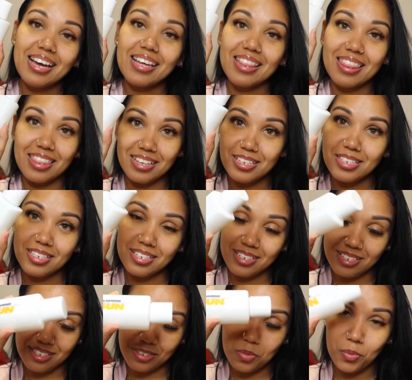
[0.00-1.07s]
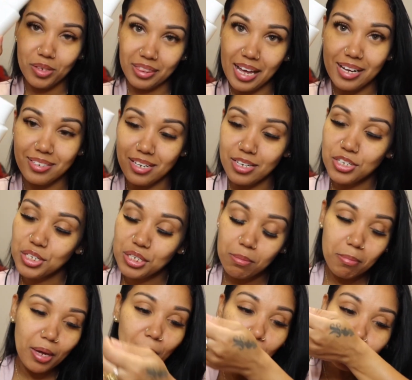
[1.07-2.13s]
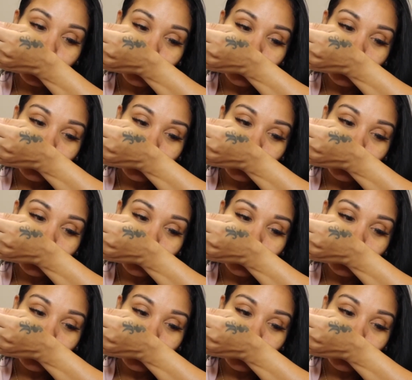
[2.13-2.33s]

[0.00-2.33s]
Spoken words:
this is what that does to me.